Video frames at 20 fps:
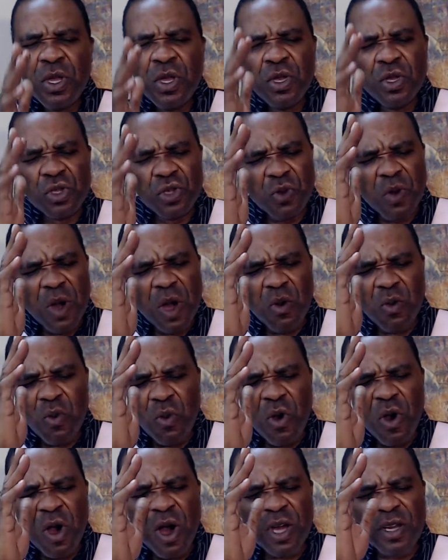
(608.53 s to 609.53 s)
You are
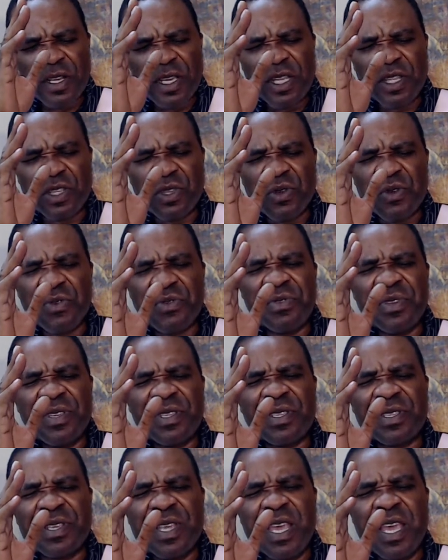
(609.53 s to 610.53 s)
worthy to
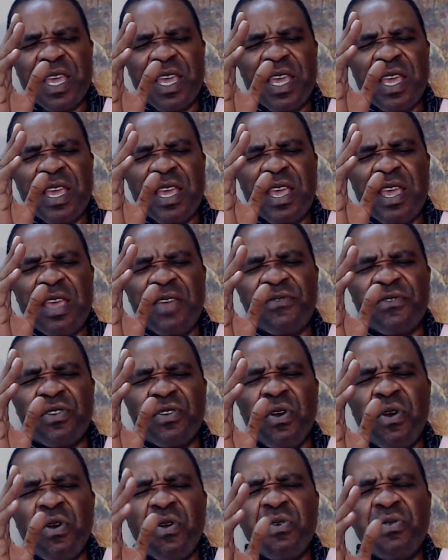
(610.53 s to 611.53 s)
receive
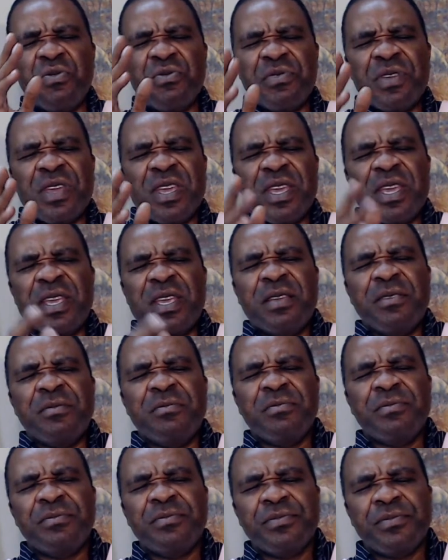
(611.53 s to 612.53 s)

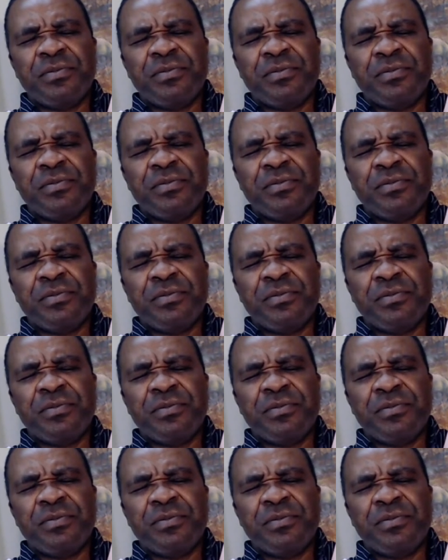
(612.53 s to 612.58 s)
glory.